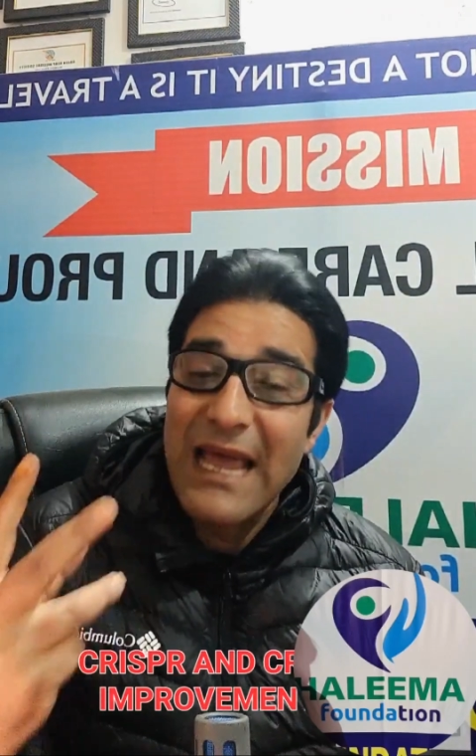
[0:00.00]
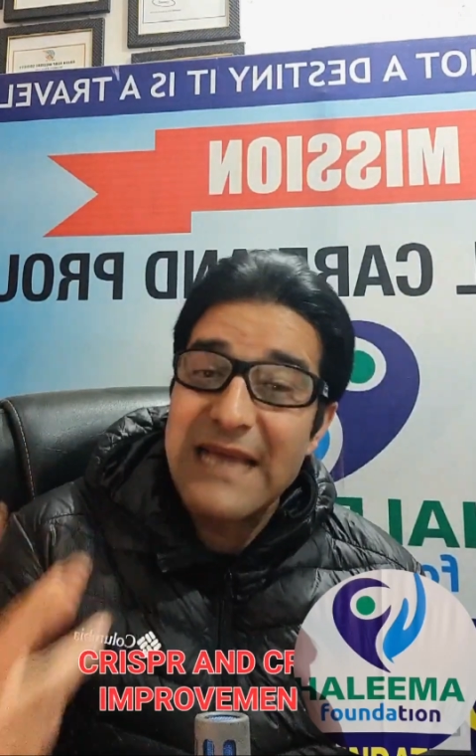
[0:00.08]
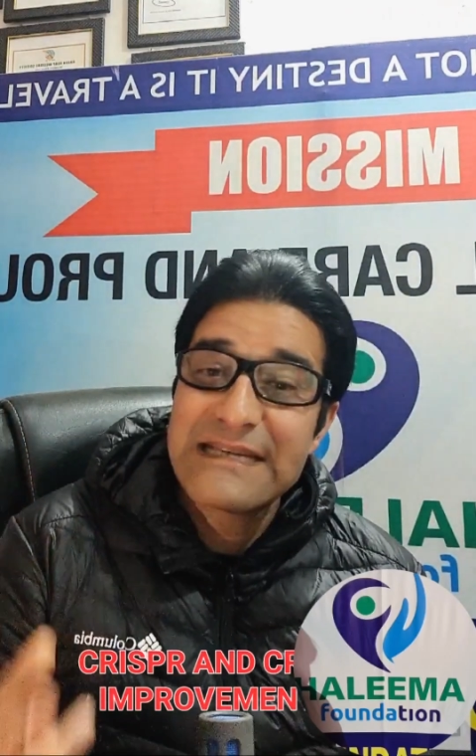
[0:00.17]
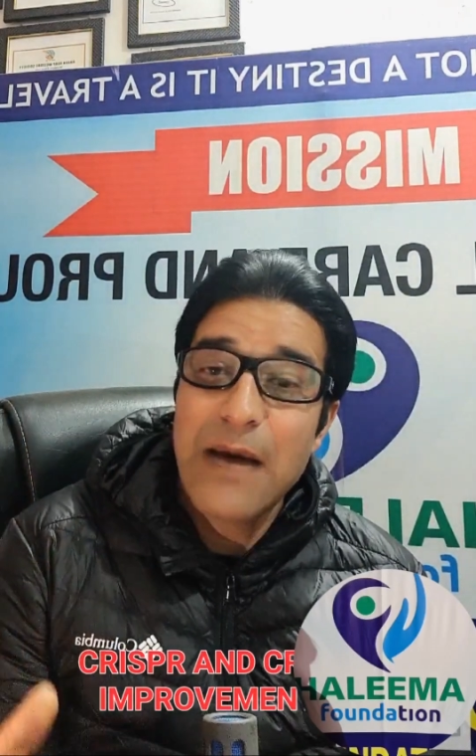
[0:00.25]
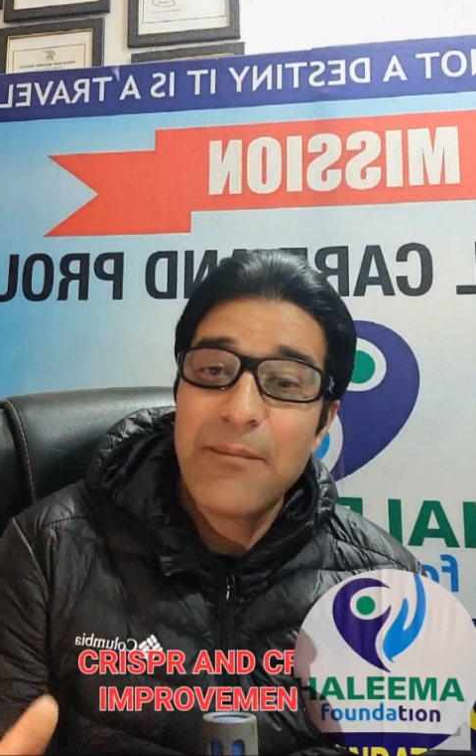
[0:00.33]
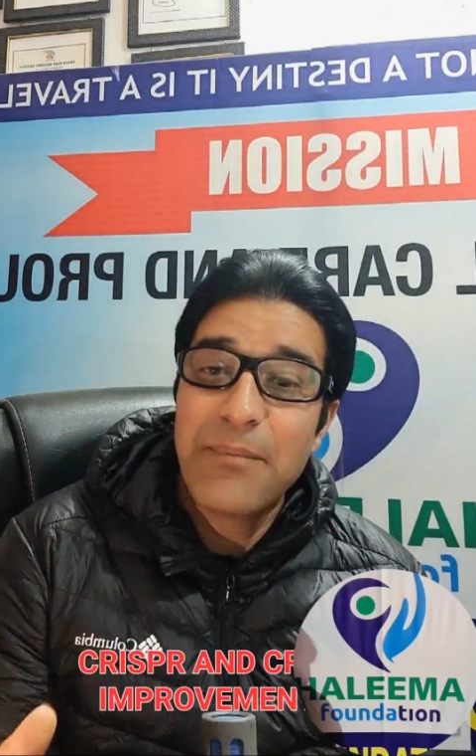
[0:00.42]

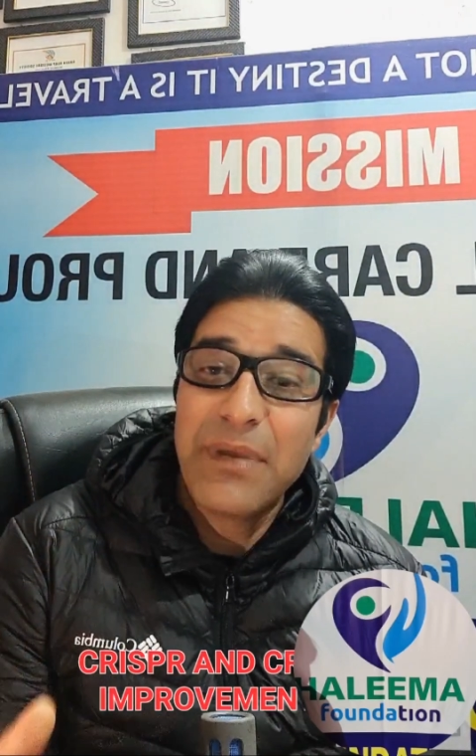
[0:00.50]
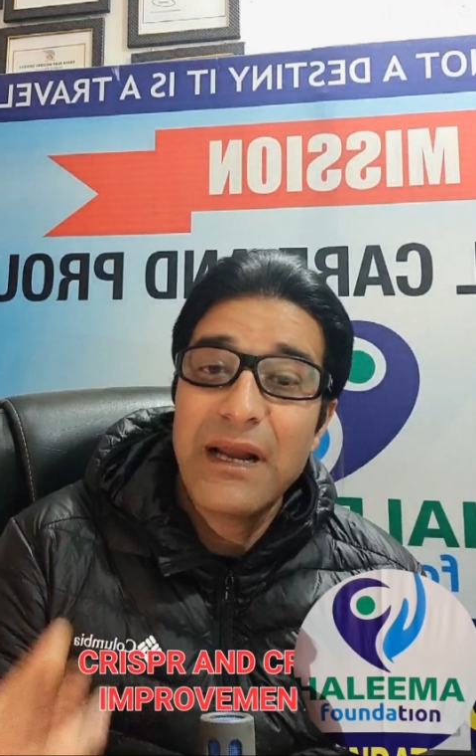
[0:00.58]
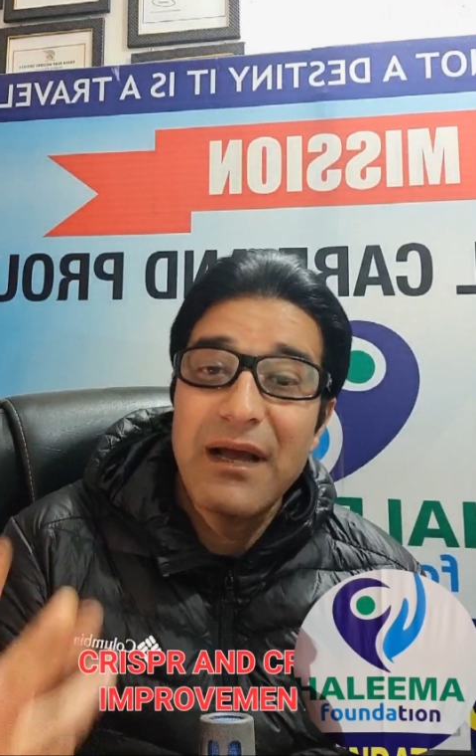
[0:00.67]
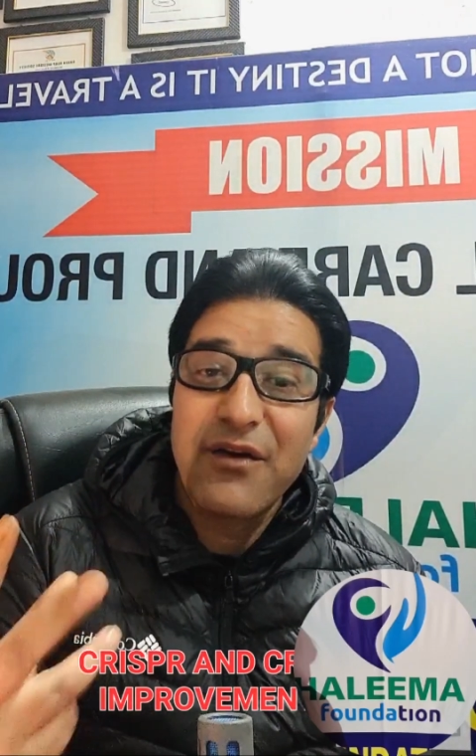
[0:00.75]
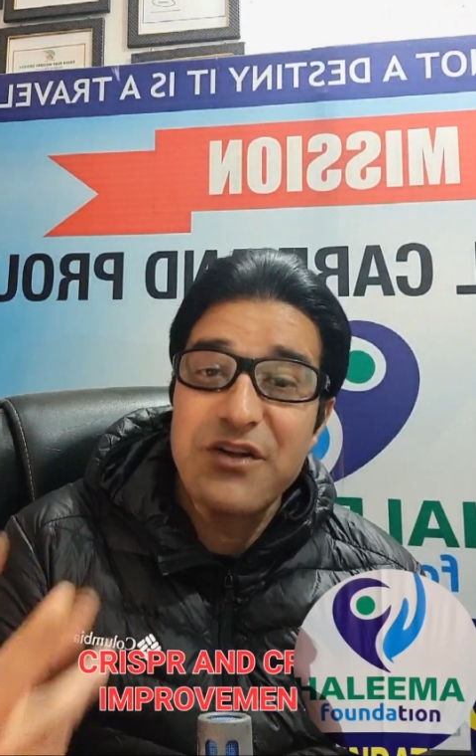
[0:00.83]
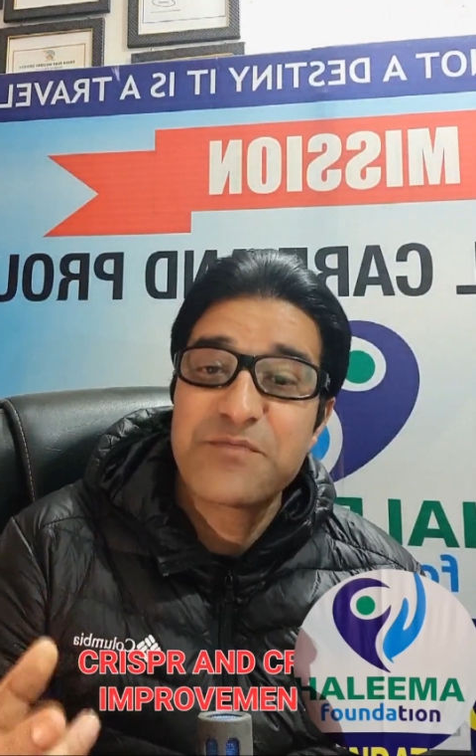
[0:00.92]

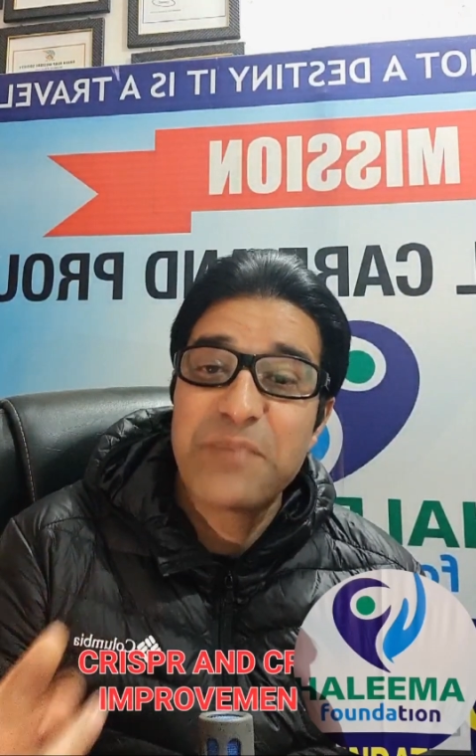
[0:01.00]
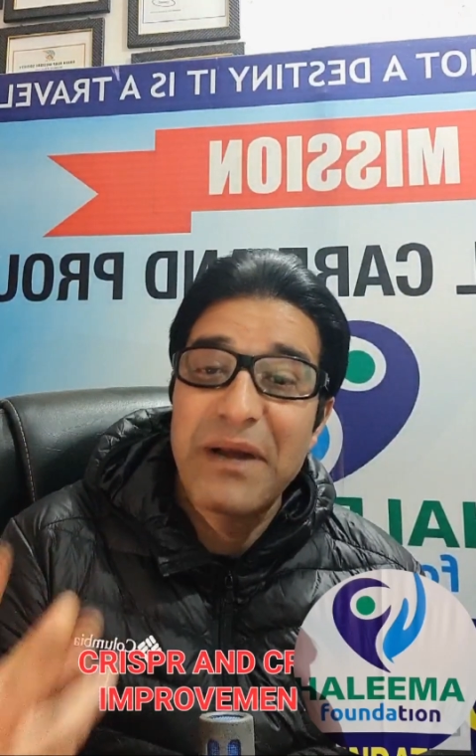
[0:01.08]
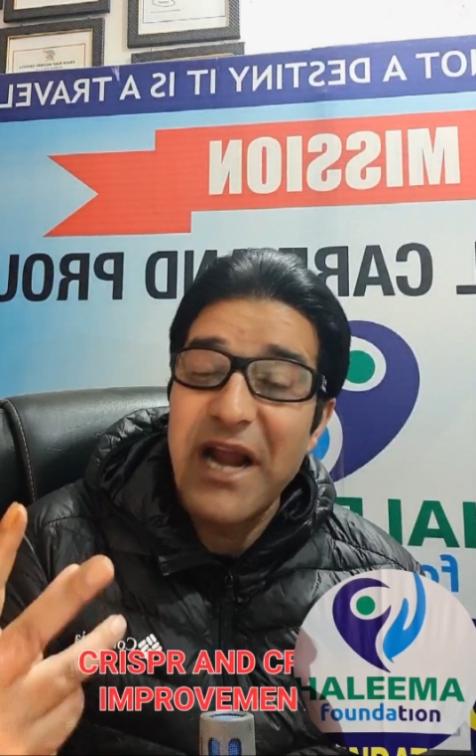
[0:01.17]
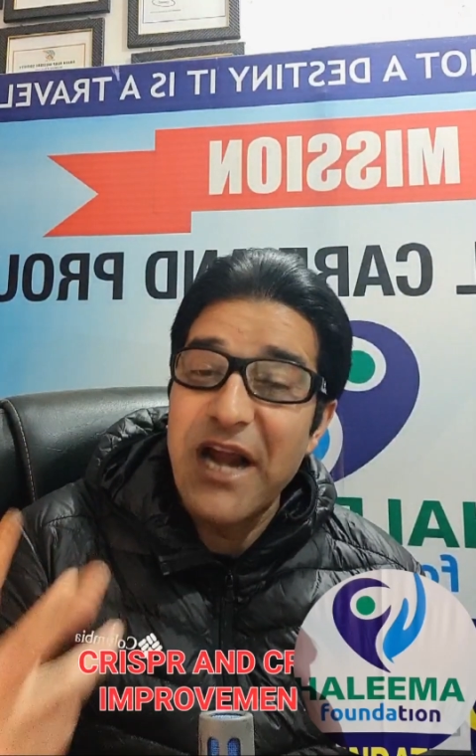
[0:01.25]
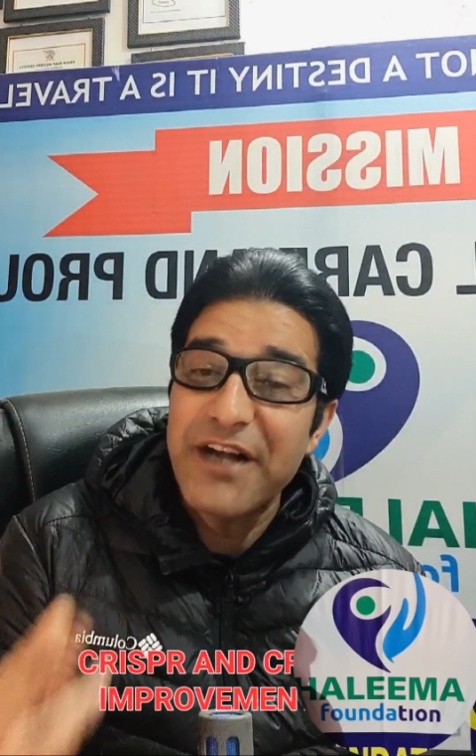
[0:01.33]
Example, CRISPR